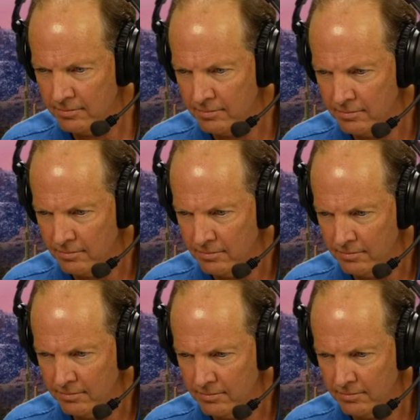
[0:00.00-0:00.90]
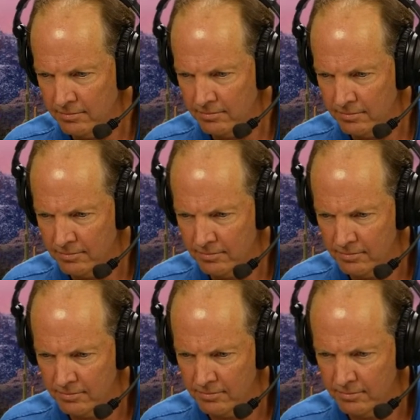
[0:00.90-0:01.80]

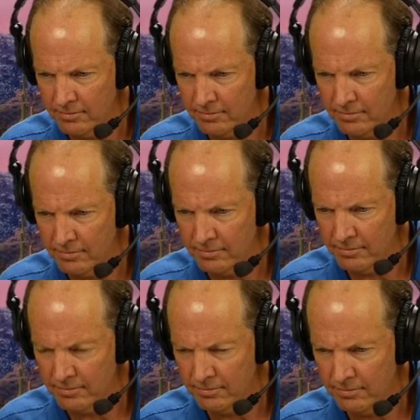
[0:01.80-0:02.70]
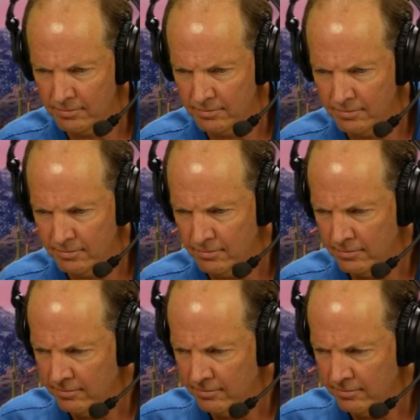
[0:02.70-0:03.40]
(silent)